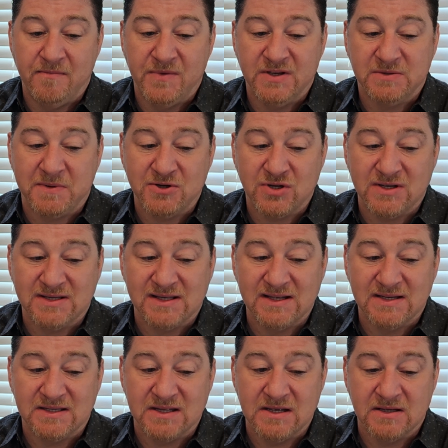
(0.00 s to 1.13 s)
especially as
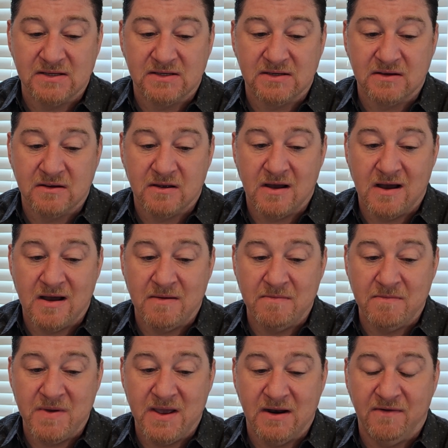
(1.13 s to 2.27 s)
listings
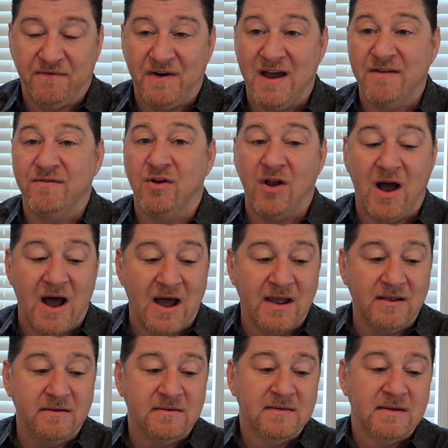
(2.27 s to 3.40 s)
hit a 5-year
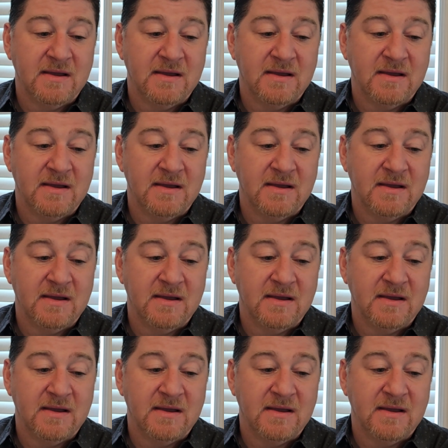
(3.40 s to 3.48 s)
high,